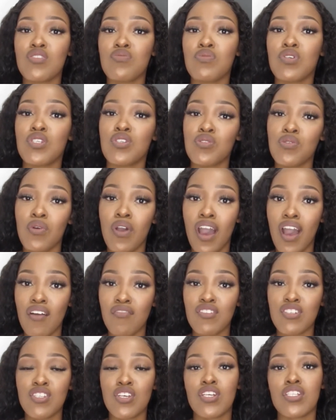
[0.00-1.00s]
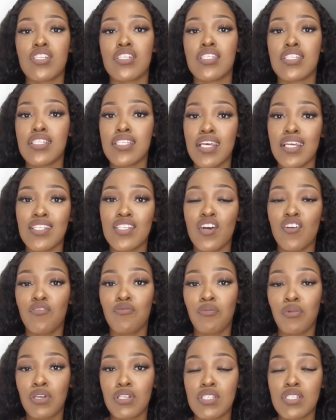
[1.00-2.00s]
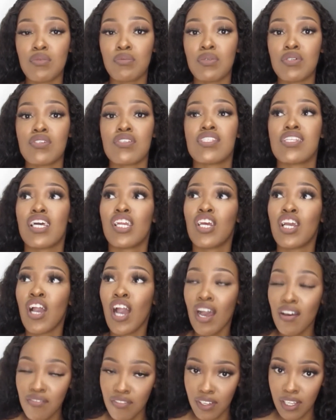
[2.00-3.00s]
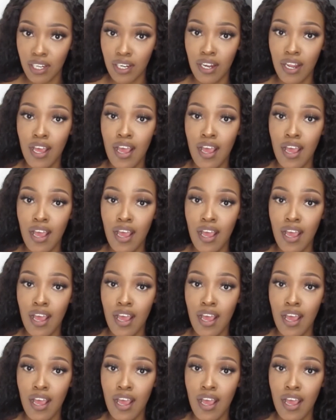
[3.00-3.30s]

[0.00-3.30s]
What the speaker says: we do have a certain set of principles that govern